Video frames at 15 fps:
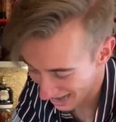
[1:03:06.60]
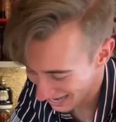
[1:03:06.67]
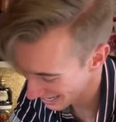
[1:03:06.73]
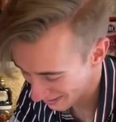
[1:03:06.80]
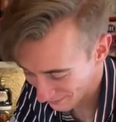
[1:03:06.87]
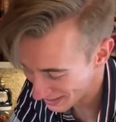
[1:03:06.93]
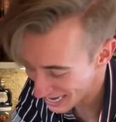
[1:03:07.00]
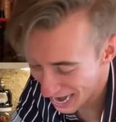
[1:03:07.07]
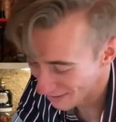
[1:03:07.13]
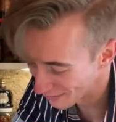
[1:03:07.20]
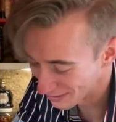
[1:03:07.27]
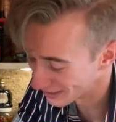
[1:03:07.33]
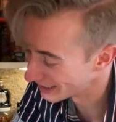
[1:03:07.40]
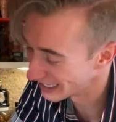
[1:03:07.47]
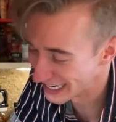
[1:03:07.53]
have
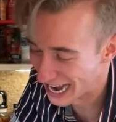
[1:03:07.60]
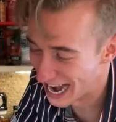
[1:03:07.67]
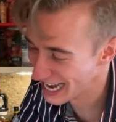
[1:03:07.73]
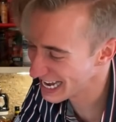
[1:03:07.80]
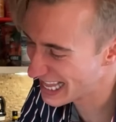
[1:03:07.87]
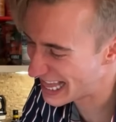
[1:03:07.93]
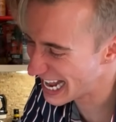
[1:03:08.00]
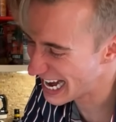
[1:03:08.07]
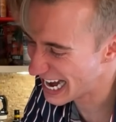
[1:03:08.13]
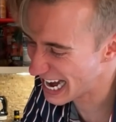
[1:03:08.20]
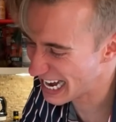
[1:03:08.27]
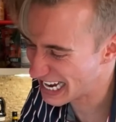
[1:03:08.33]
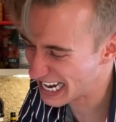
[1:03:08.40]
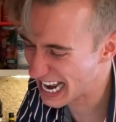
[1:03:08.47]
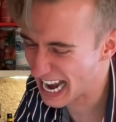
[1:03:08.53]
never seen
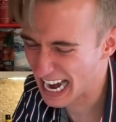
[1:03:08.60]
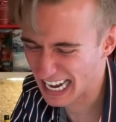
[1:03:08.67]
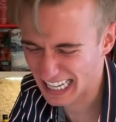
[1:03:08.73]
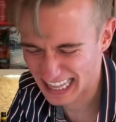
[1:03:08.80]
anything like